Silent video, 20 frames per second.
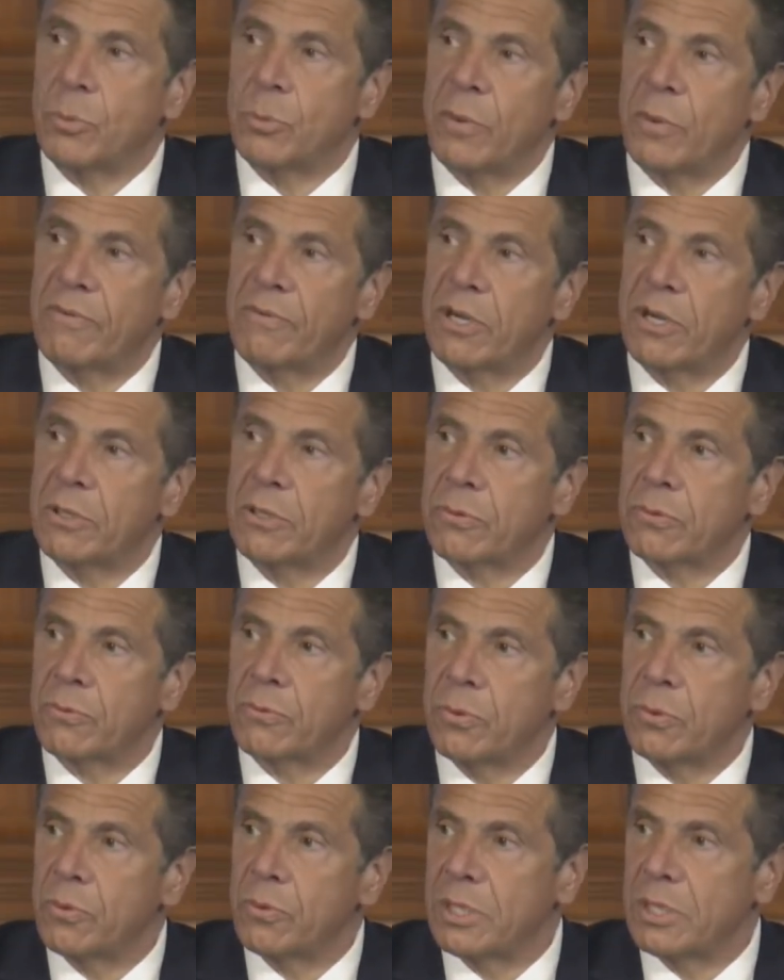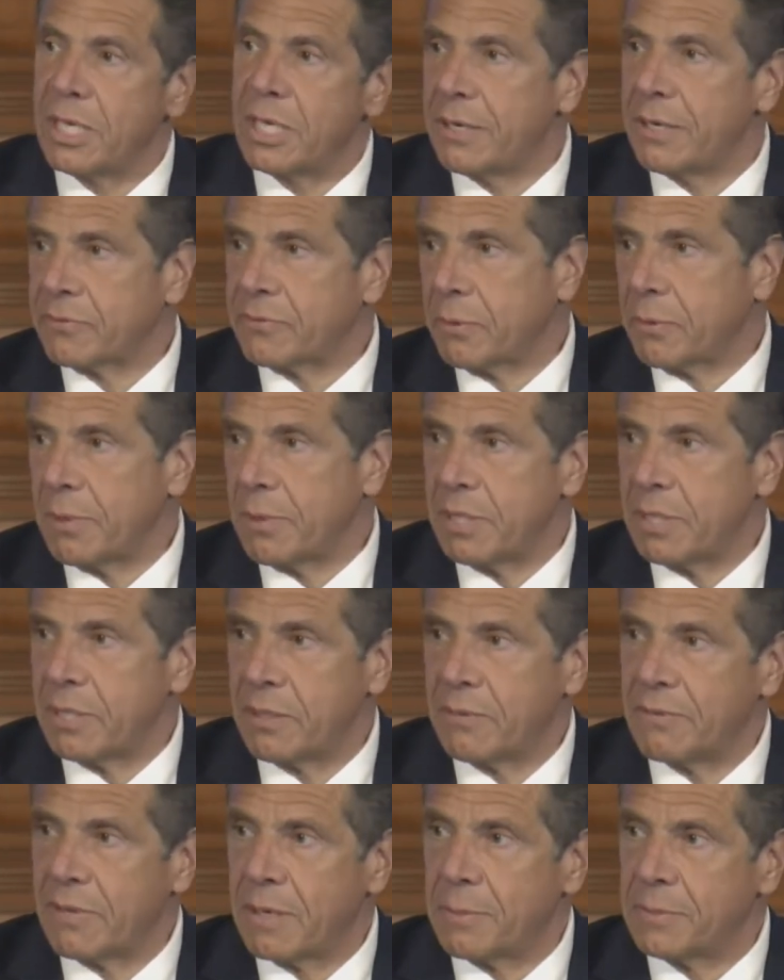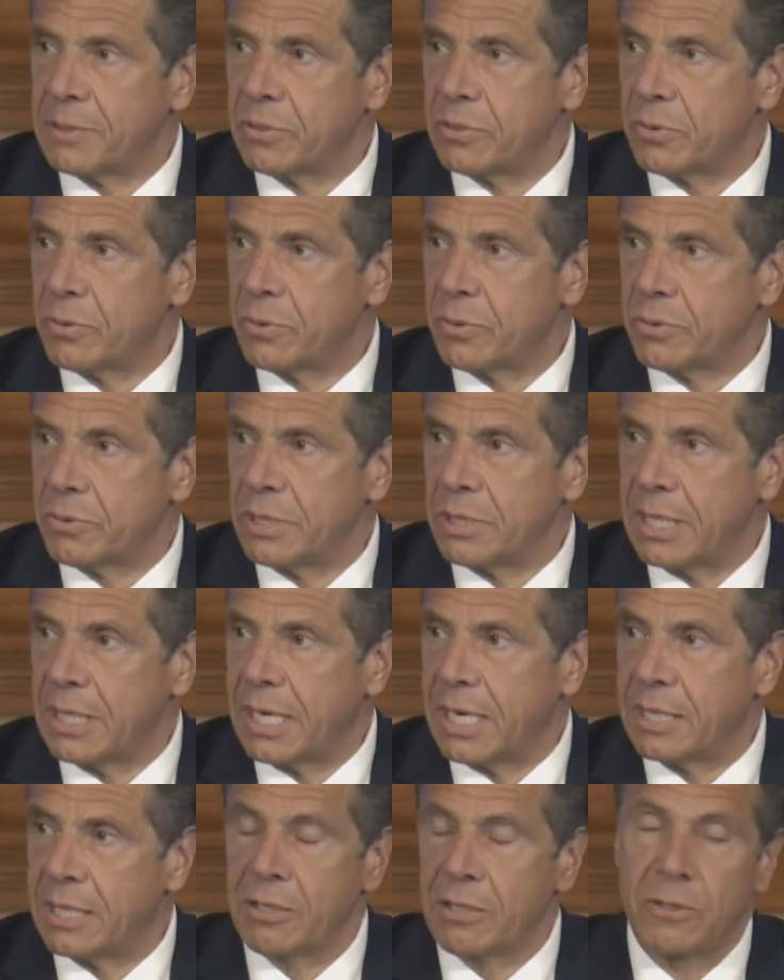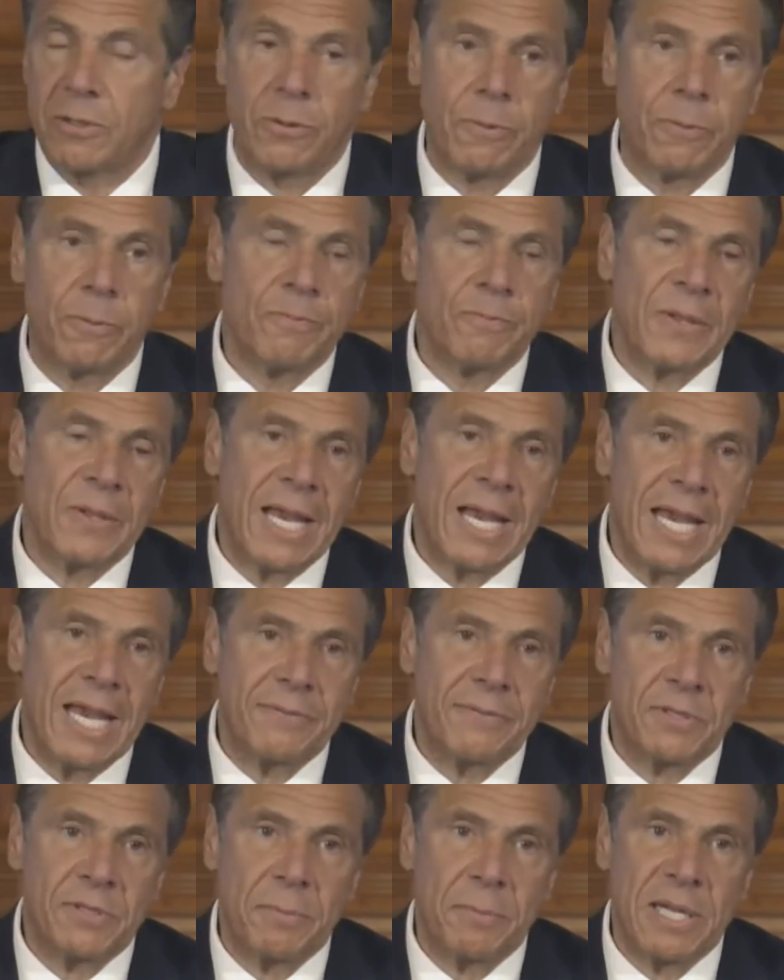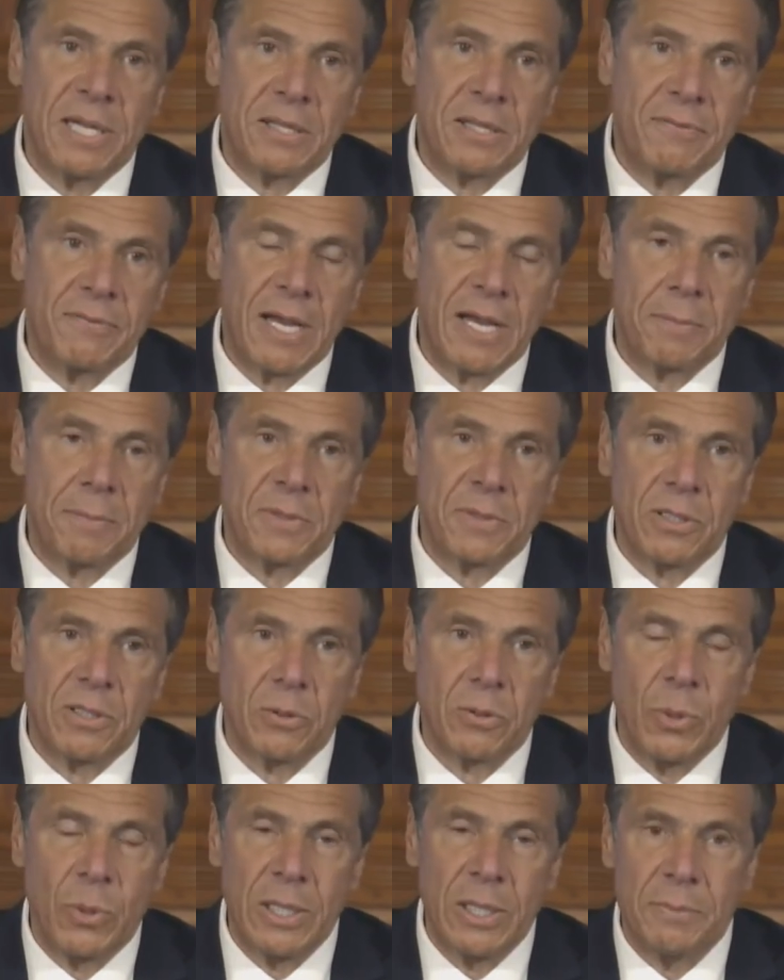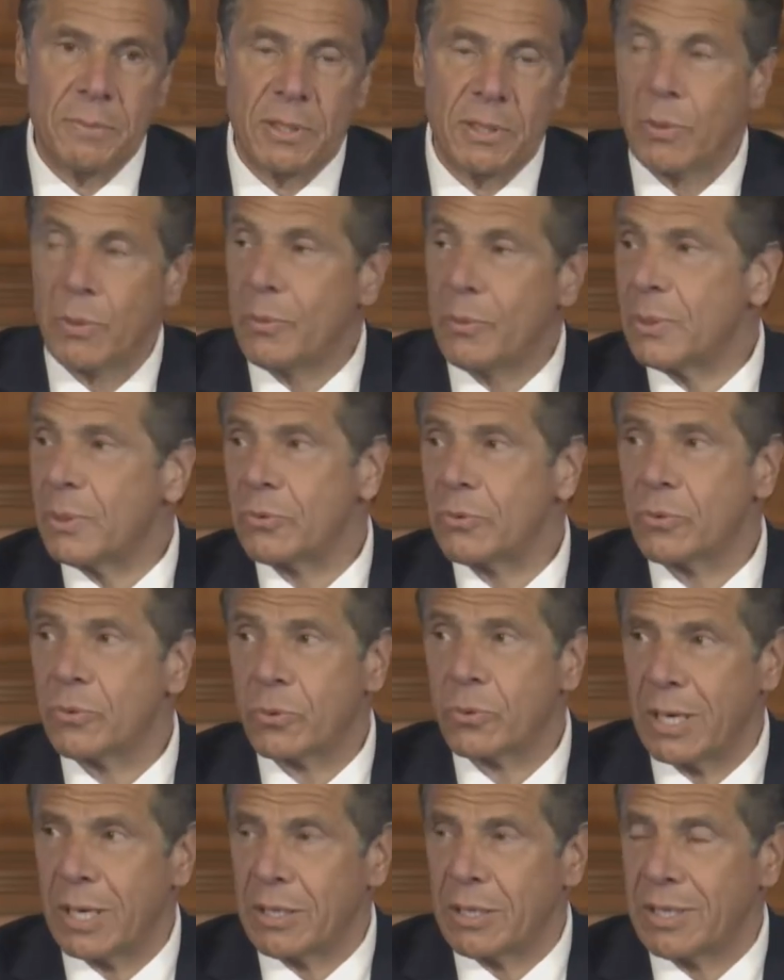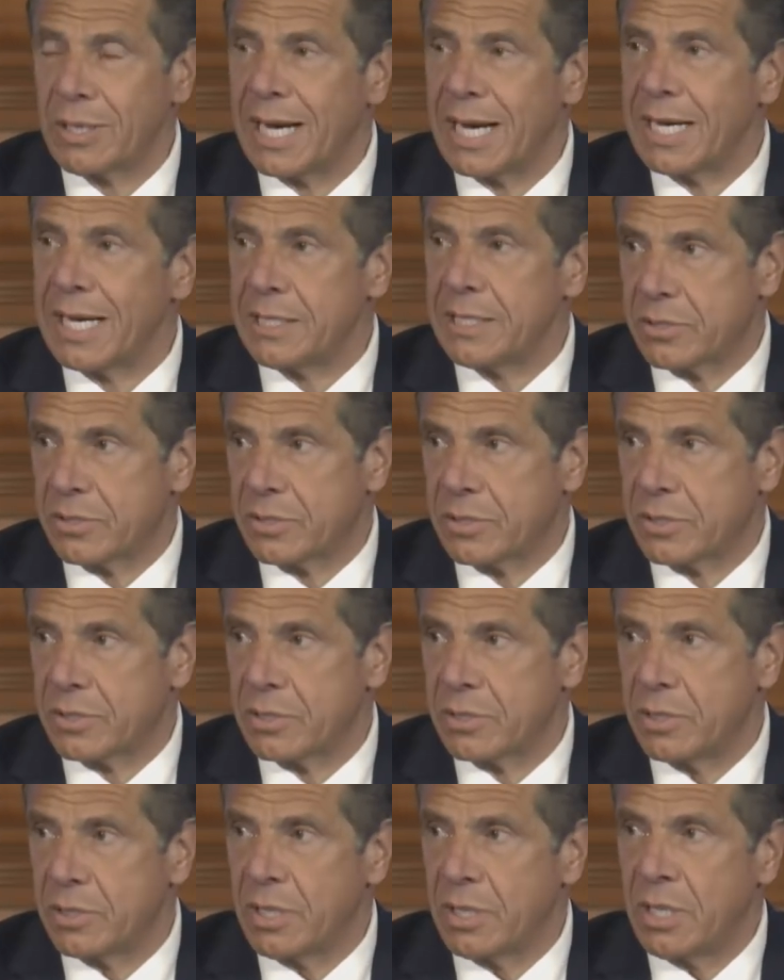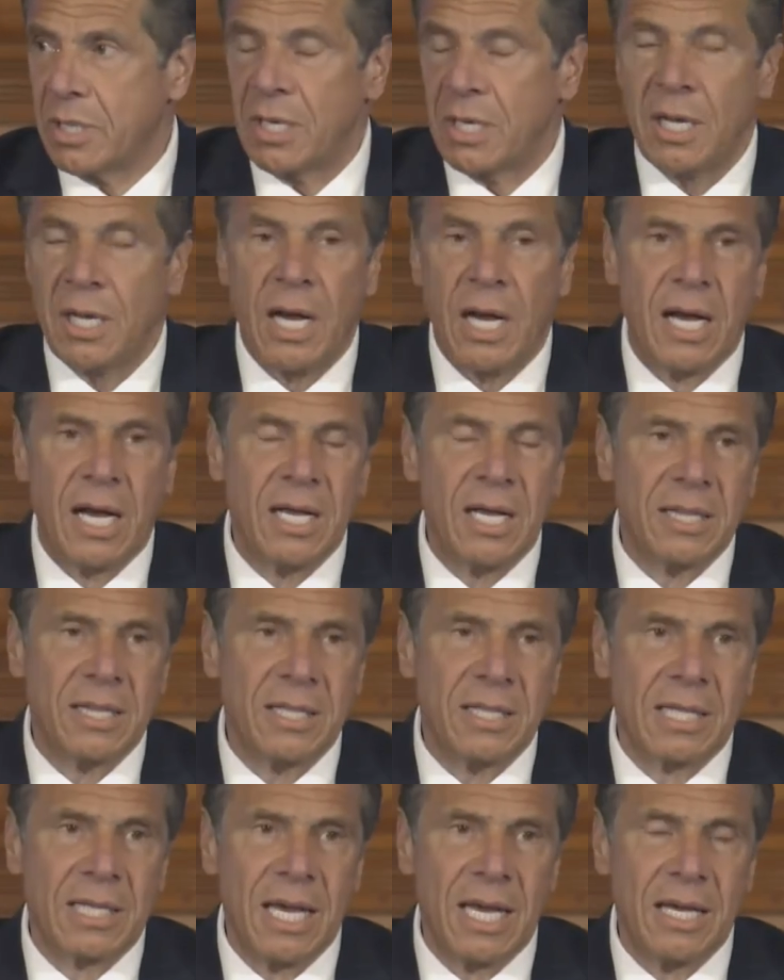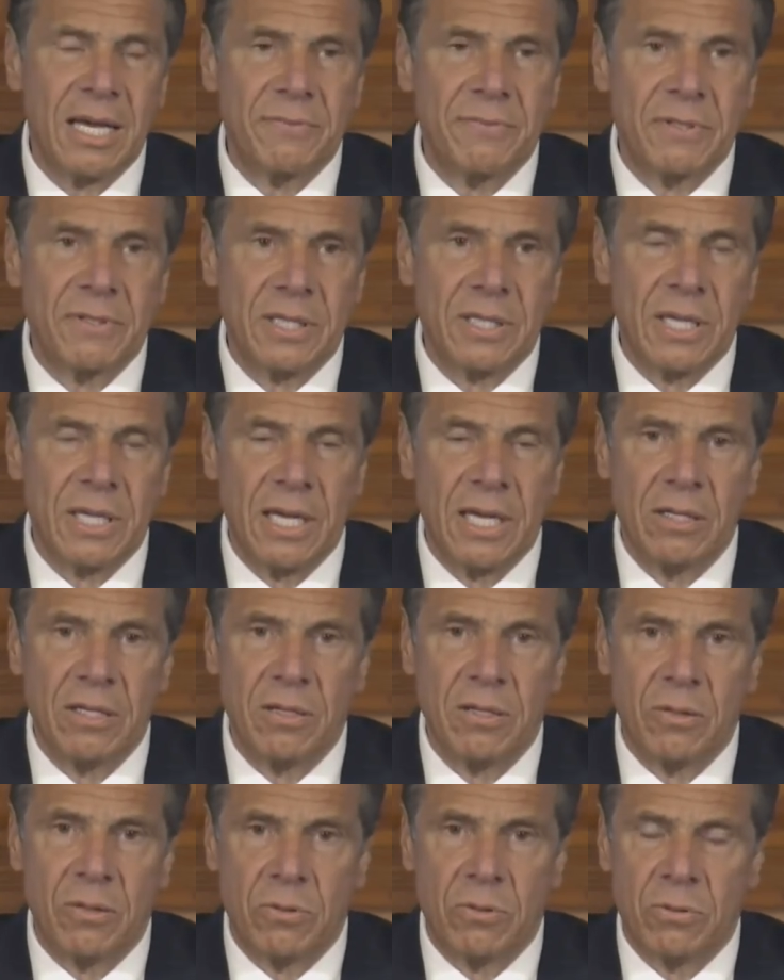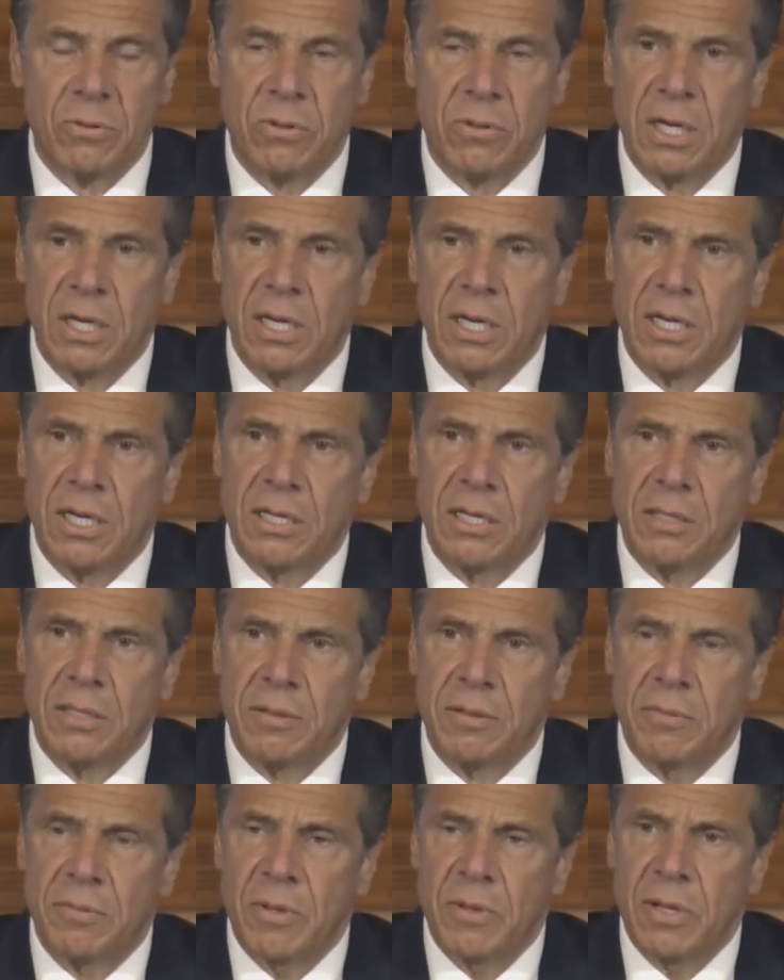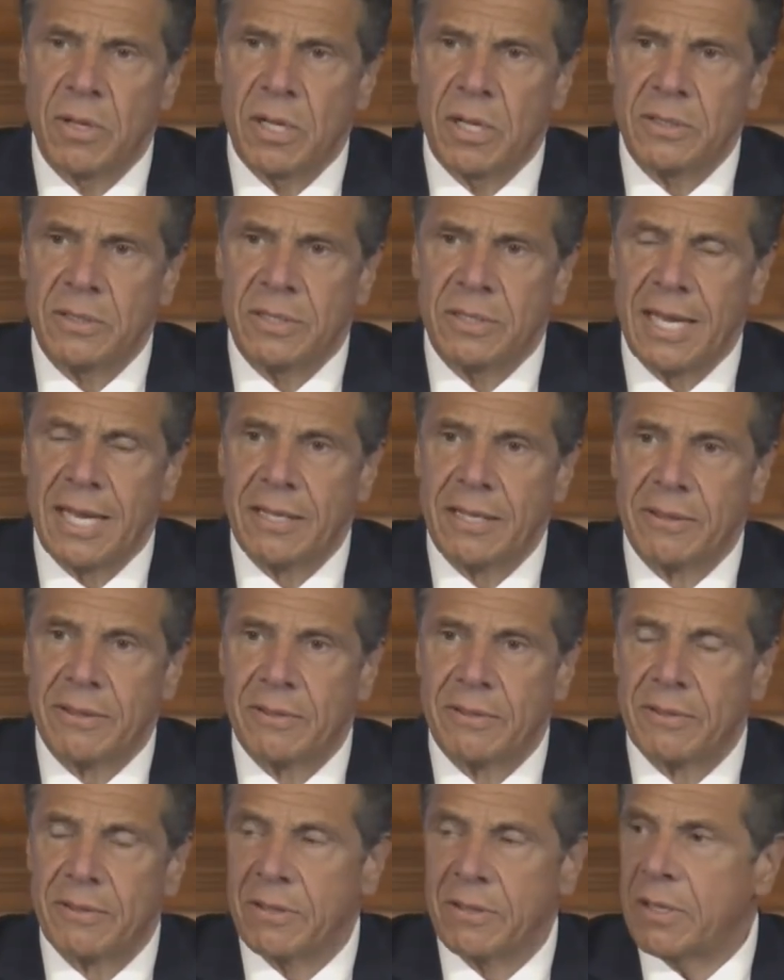We've gone through the aftermath of Amadou Diallo, aftermath of Abner Louima. We went through Crown Heights, the Gavin Cato death.